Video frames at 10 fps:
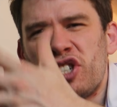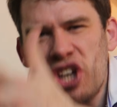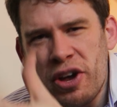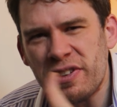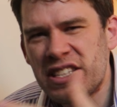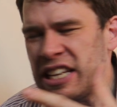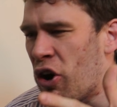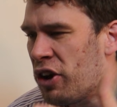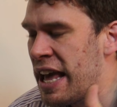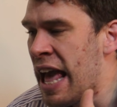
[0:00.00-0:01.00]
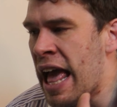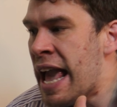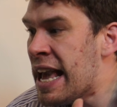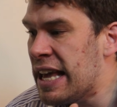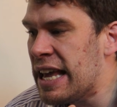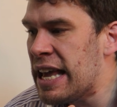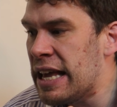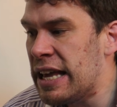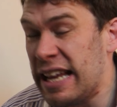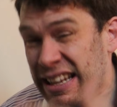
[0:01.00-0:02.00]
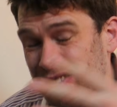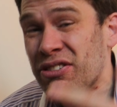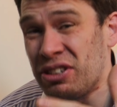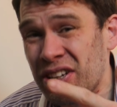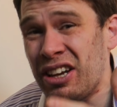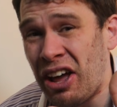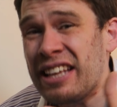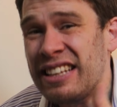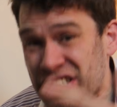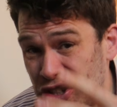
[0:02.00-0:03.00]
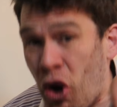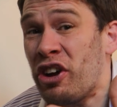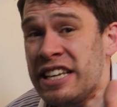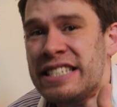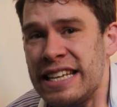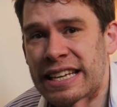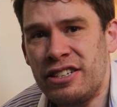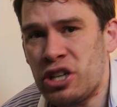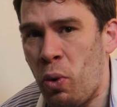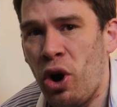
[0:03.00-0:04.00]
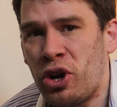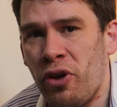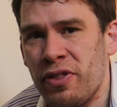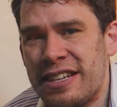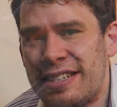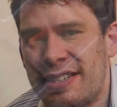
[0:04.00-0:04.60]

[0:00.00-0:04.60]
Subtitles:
servicing on it, it's not easy to work on this